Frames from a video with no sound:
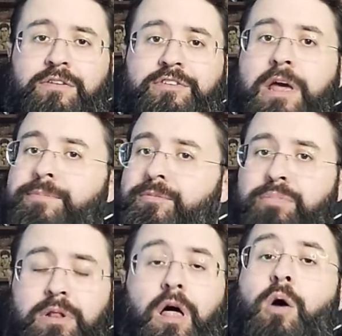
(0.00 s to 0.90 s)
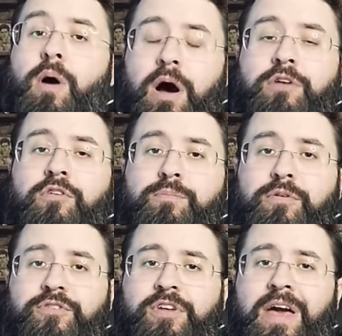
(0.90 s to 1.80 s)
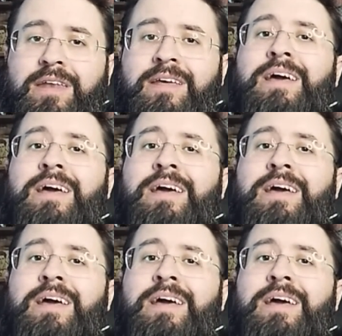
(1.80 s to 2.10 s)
dips below 100%,